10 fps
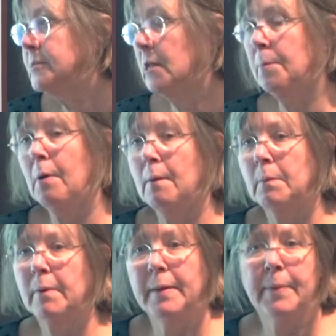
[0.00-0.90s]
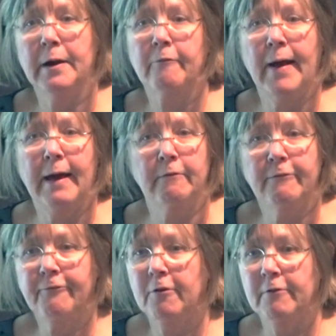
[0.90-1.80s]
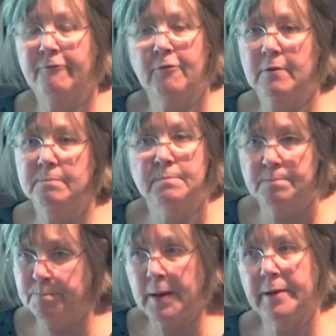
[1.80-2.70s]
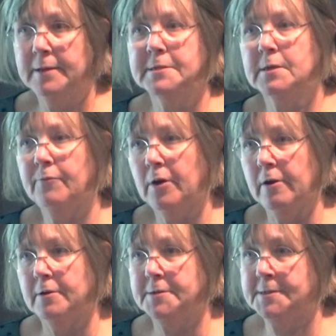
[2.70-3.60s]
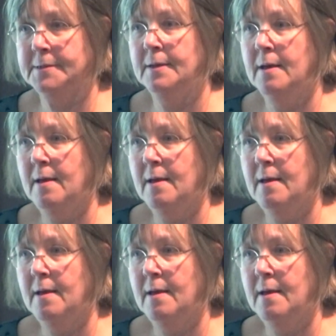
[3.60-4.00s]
that have probably been around for billions of years.